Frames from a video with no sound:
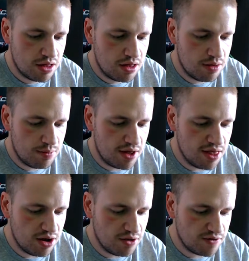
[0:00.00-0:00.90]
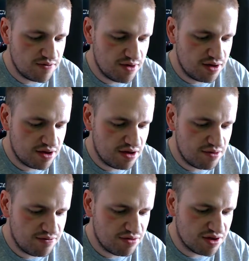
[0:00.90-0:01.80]
by the looks of it. Get rid
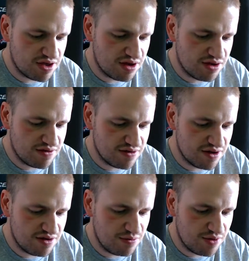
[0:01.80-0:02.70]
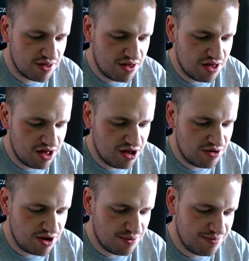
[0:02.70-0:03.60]
of all the gunk, because I don't want... Oh, no.